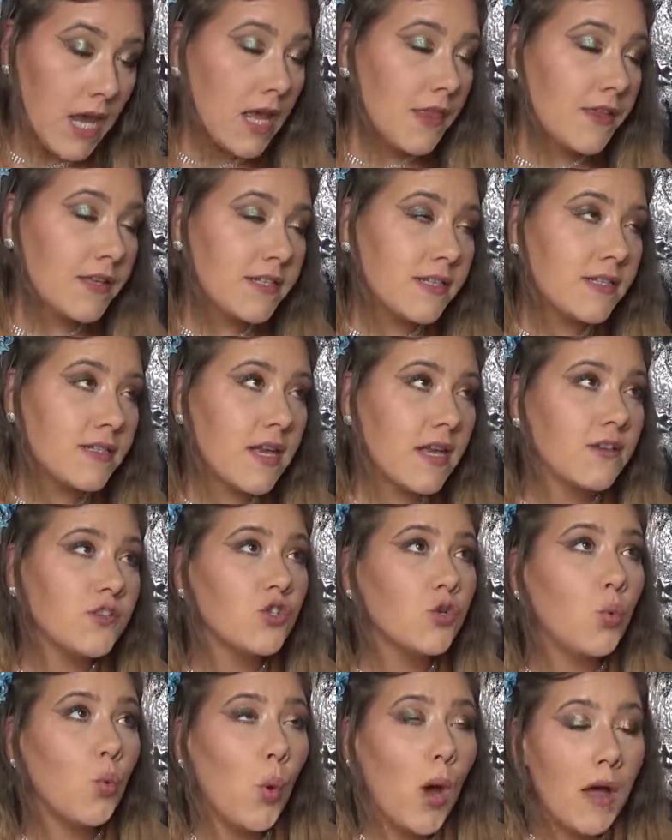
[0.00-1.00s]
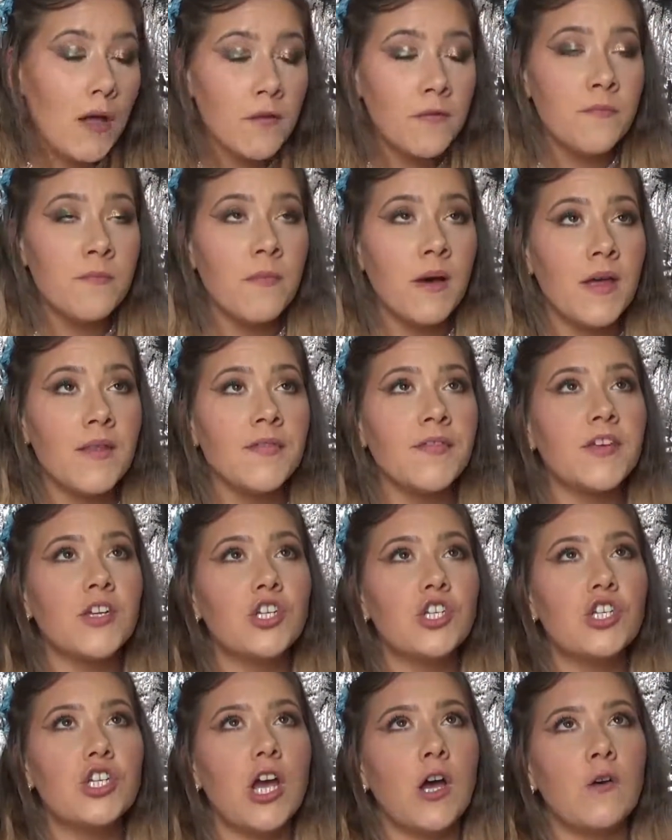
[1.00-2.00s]
This is a 12-month
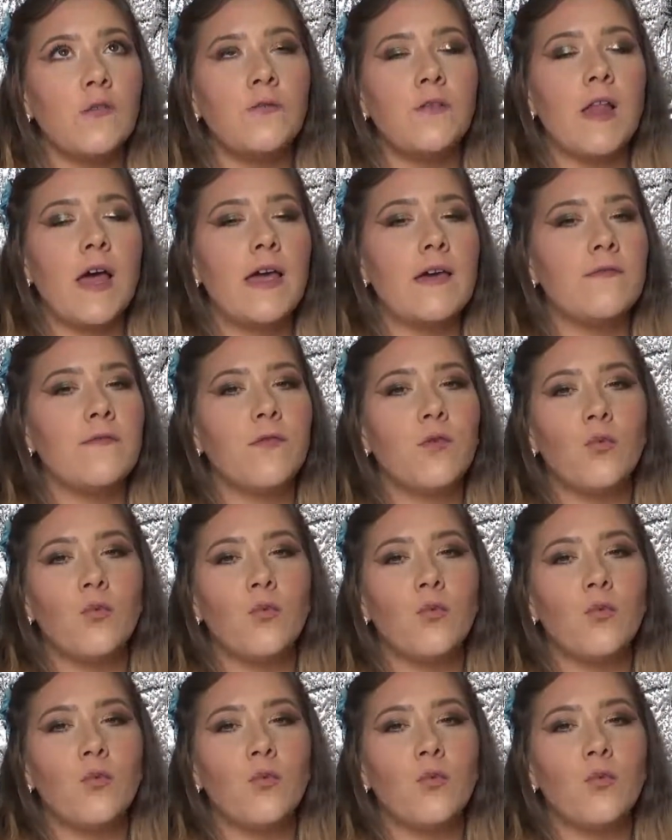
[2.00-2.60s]
shelf life,